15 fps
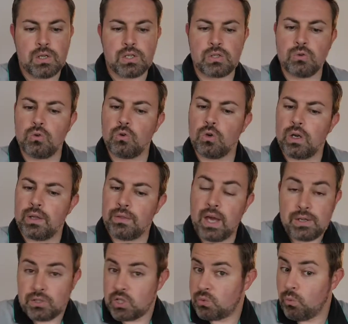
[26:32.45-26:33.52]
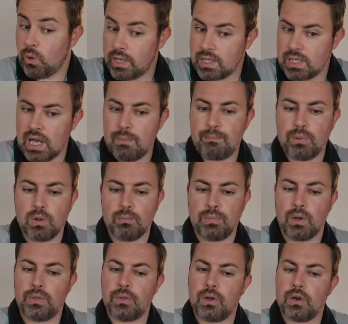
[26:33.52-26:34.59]
So that's just one example,
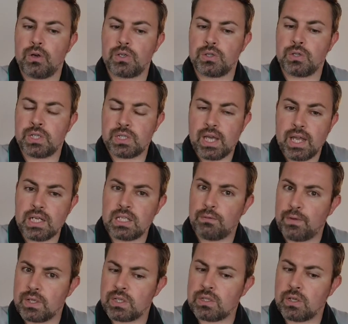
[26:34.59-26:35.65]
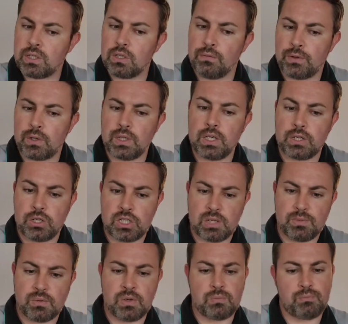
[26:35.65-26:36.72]
but there's the scientific study of
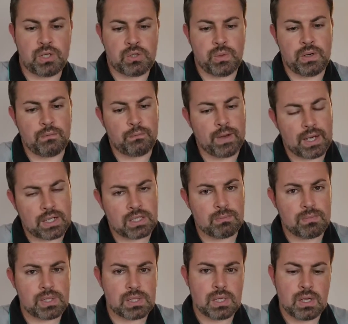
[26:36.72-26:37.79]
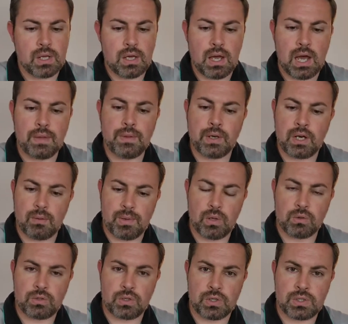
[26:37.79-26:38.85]
relationships between victims and the
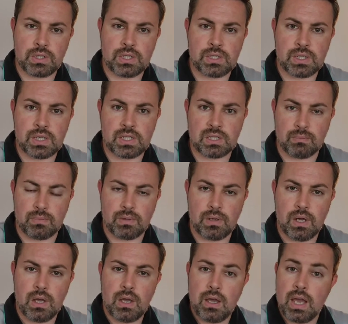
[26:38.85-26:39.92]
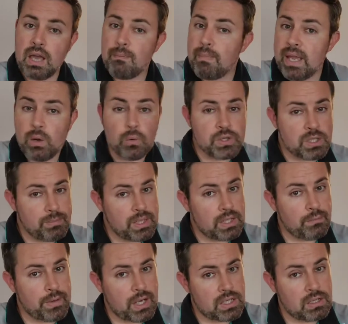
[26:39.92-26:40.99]
criminal justice system. It may also be
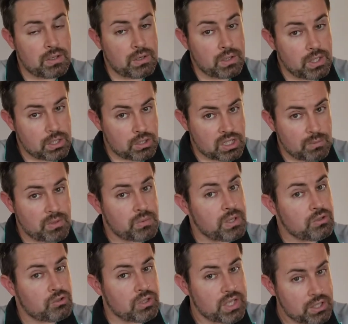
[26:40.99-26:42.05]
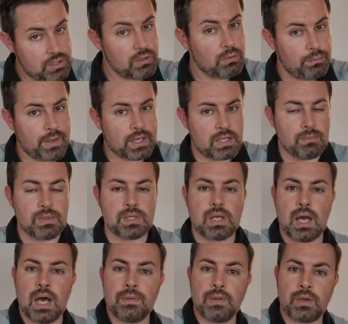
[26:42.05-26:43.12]
the relationship between traditional victims
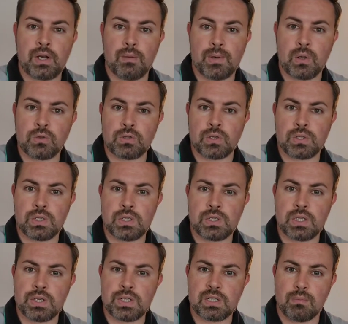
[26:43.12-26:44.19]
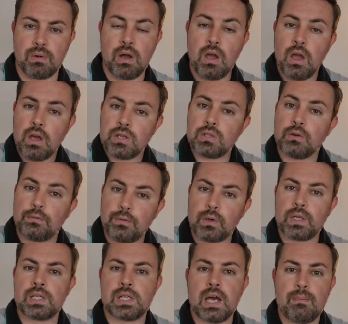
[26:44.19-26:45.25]
and the criminal justice system. So for
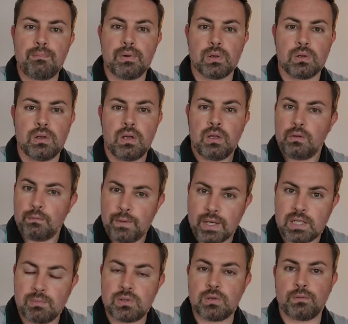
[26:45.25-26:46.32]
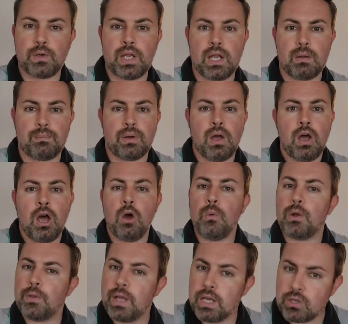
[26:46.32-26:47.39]
example, victims of rape, how
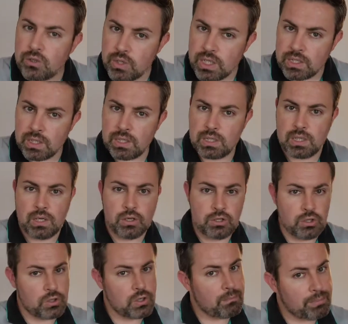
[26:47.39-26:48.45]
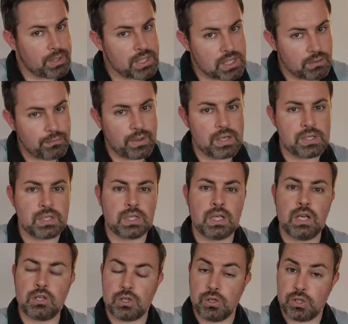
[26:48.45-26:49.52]
are they treated during police
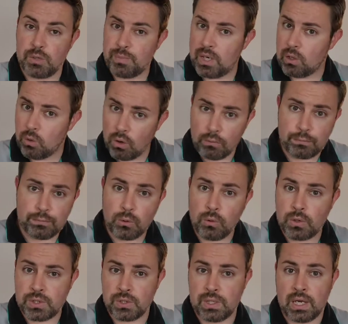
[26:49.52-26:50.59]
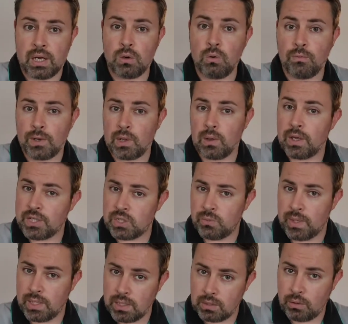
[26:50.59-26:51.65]
investigations? There's been a lot of focus on that over the last
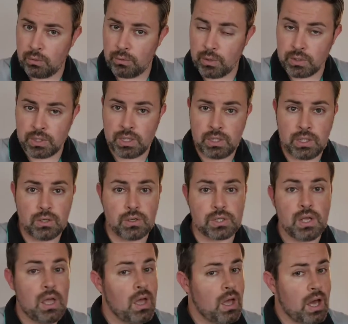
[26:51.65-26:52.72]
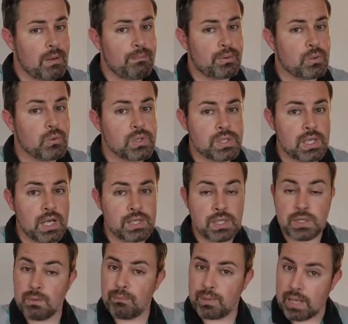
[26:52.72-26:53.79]
20 to 30 years, and
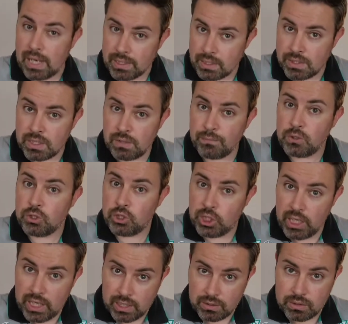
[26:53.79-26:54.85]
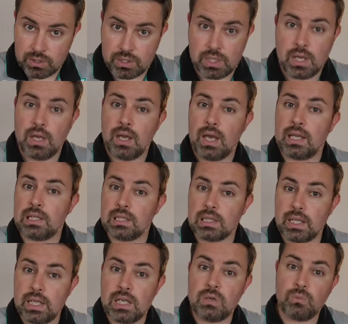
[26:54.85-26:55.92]
processes and practices have changed in
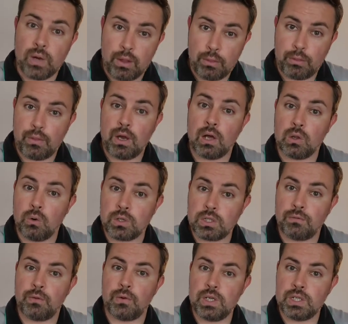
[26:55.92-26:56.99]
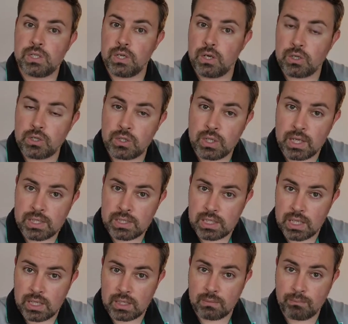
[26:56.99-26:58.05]
line with a lot of the research that has
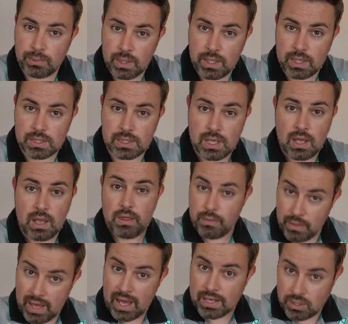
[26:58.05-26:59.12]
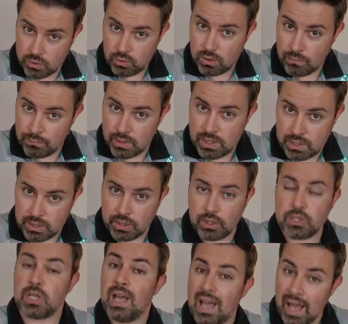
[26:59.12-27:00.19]
taken place. That sort of
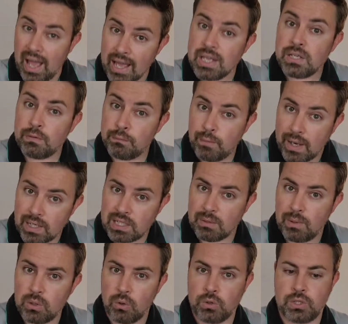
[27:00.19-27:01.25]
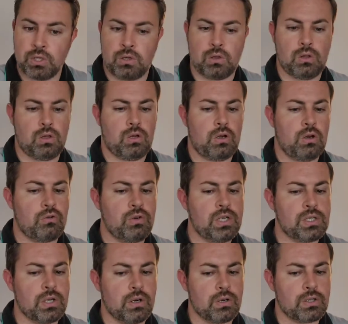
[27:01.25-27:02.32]
research is victimological
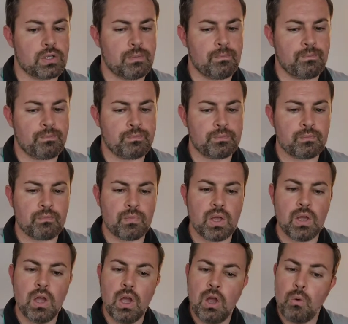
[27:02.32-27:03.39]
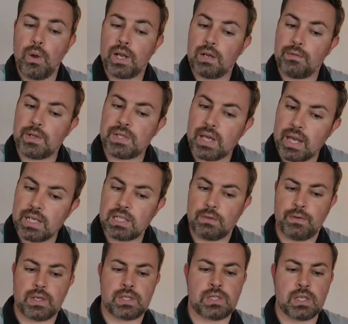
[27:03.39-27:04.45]
research. We can have a
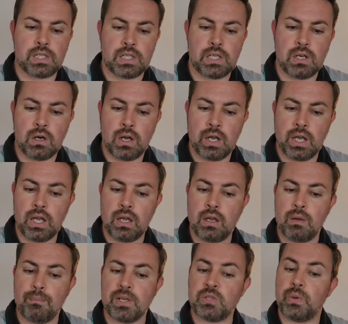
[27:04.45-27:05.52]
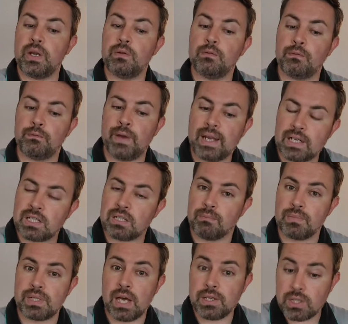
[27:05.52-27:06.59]
scientific study between
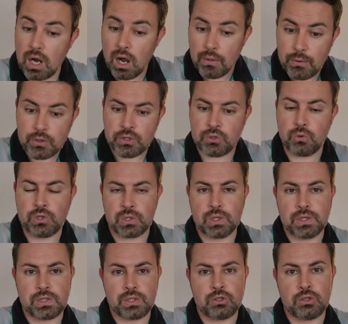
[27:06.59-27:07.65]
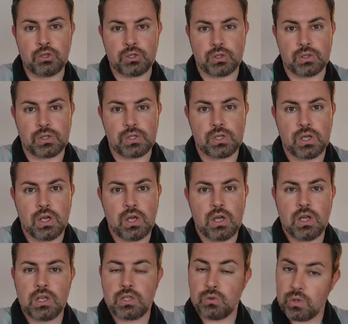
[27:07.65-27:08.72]
victims and other social institutions.
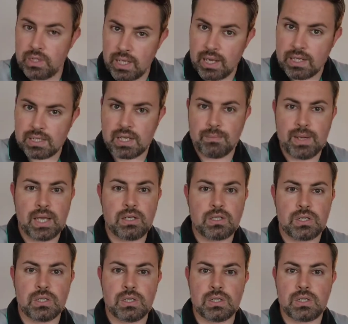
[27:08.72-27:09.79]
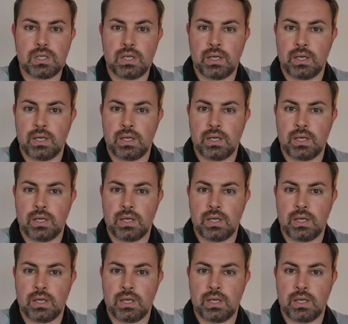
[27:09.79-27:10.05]
So yes, I mentioned,